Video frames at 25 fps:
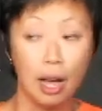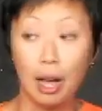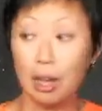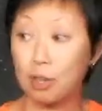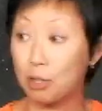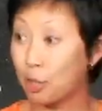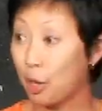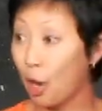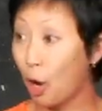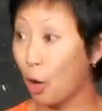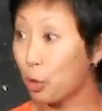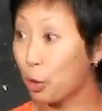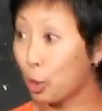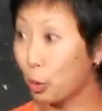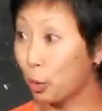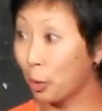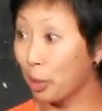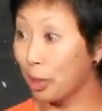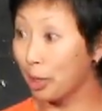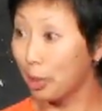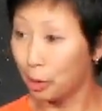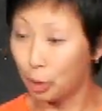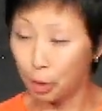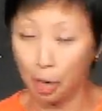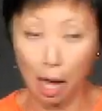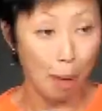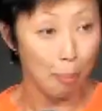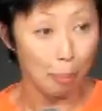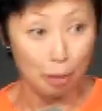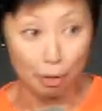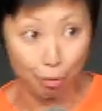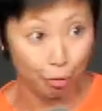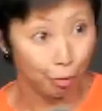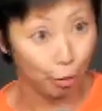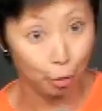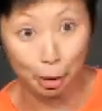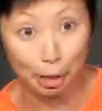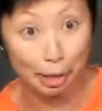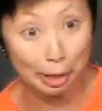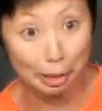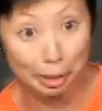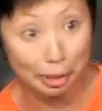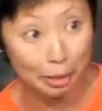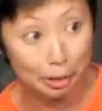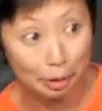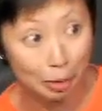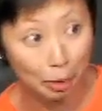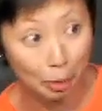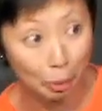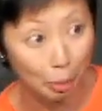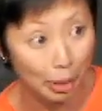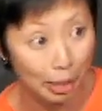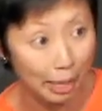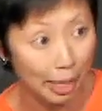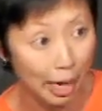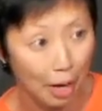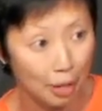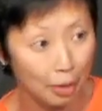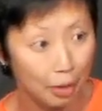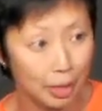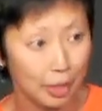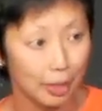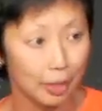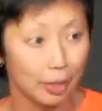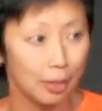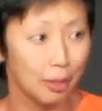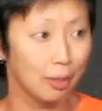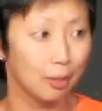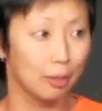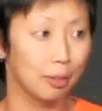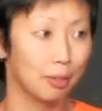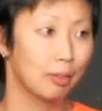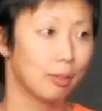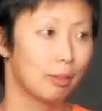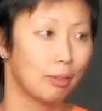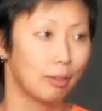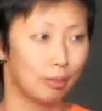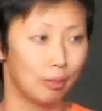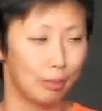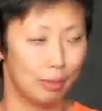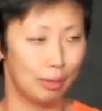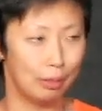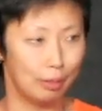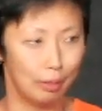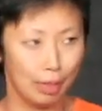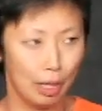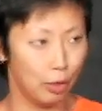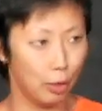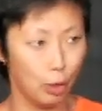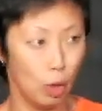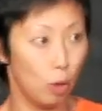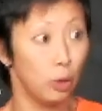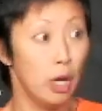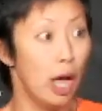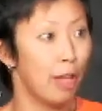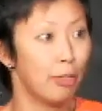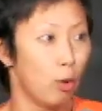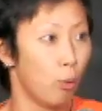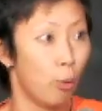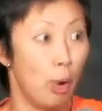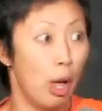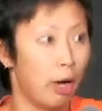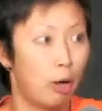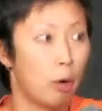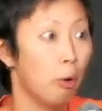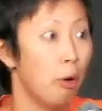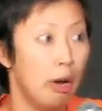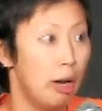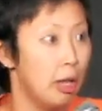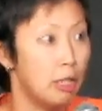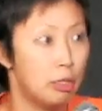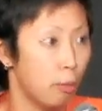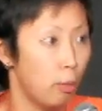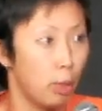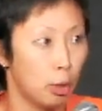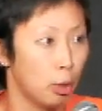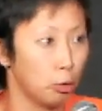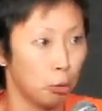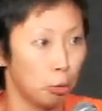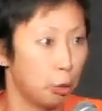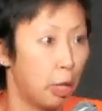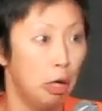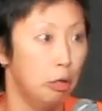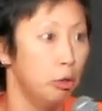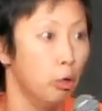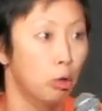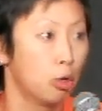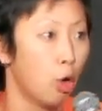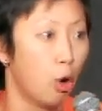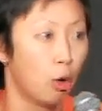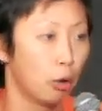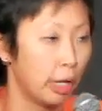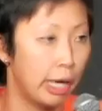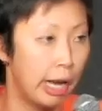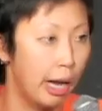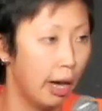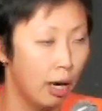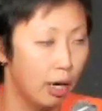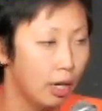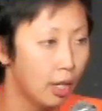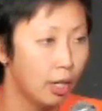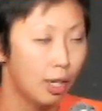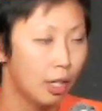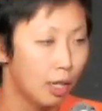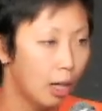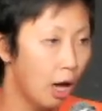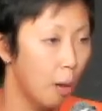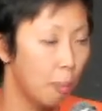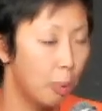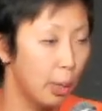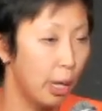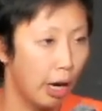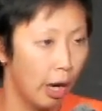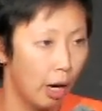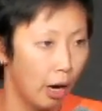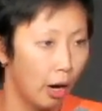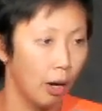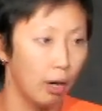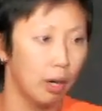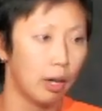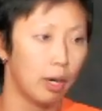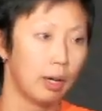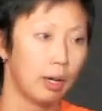South Korea, good, happy, free Korea down here. Not the we're crazy, we're going to kill you Korea up here.